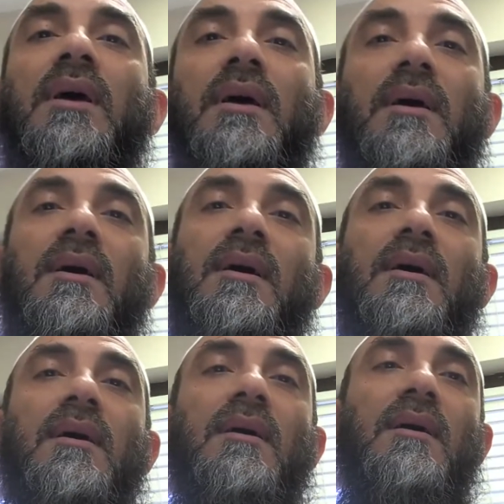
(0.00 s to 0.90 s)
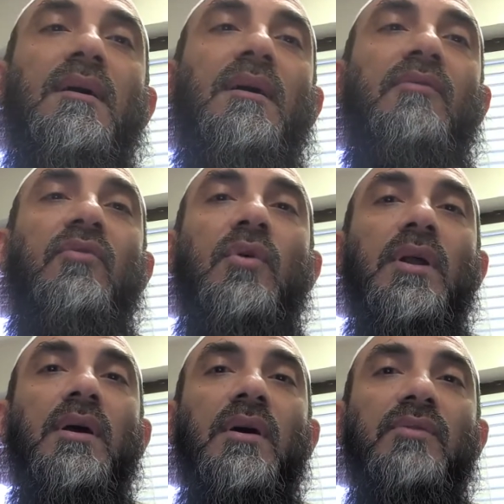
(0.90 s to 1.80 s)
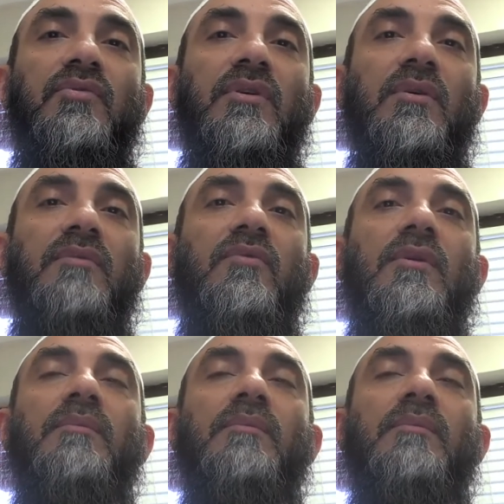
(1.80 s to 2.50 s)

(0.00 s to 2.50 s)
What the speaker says: a foreign country or a foreign